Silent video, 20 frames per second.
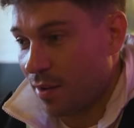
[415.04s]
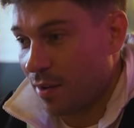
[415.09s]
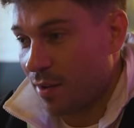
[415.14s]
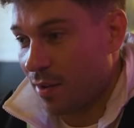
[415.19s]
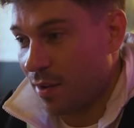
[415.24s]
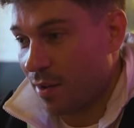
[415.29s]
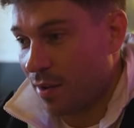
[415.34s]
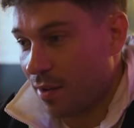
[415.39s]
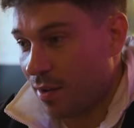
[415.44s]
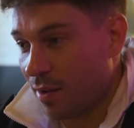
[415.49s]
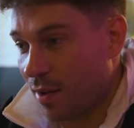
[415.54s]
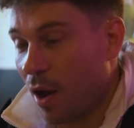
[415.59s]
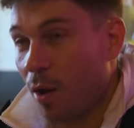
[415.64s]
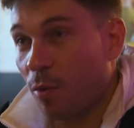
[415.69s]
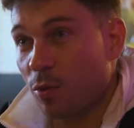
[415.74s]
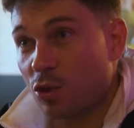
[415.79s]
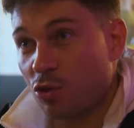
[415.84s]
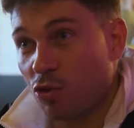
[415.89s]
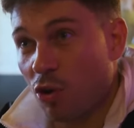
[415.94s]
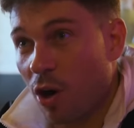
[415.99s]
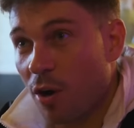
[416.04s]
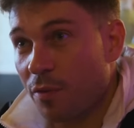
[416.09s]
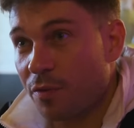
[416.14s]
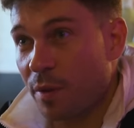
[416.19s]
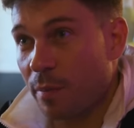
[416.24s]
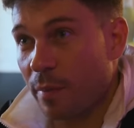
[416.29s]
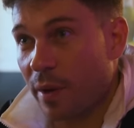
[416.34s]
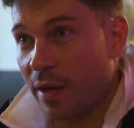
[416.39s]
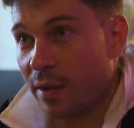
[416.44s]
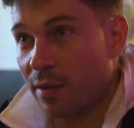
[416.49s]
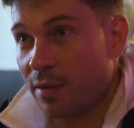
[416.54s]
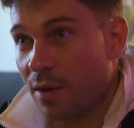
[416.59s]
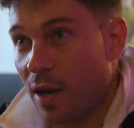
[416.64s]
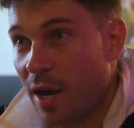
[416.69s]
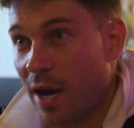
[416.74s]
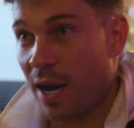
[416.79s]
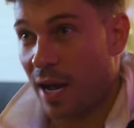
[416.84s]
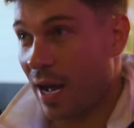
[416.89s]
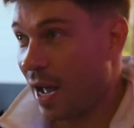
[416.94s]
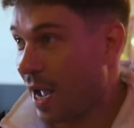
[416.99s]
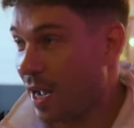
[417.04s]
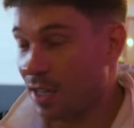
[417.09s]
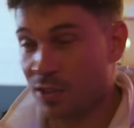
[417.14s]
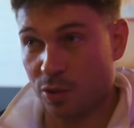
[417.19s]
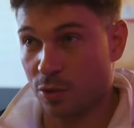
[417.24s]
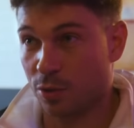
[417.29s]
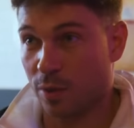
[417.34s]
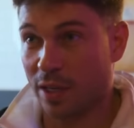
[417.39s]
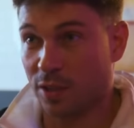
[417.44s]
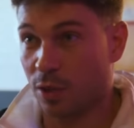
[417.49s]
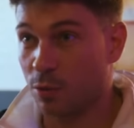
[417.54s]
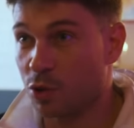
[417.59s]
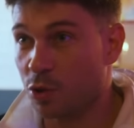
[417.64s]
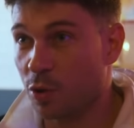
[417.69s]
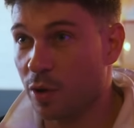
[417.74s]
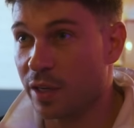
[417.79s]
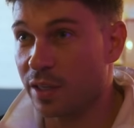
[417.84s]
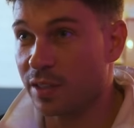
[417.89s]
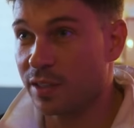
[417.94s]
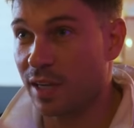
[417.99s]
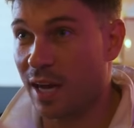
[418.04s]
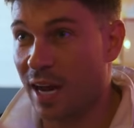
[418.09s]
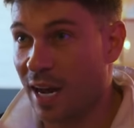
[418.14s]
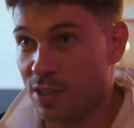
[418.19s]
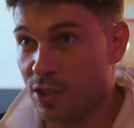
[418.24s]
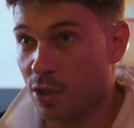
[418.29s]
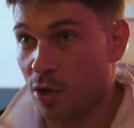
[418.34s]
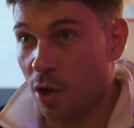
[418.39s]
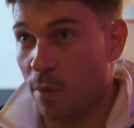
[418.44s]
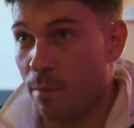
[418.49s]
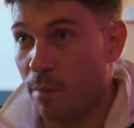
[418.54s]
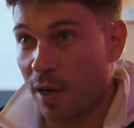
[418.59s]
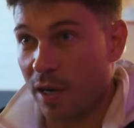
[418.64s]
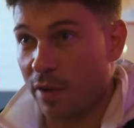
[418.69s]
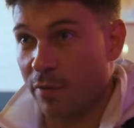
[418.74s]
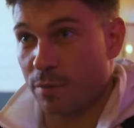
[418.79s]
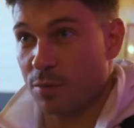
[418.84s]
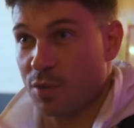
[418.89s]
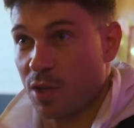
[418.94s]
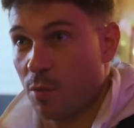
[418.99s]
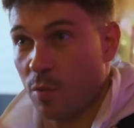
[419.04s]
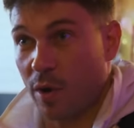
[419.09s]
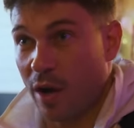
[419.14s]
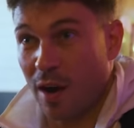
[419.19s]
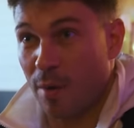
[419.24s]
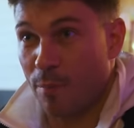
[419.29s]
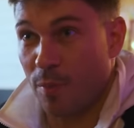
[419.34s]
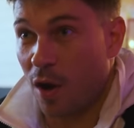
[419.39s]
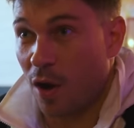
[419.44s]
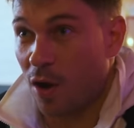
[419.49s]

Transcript: I was grafting, mate. I had no choice. I had to earn money from somewhere. I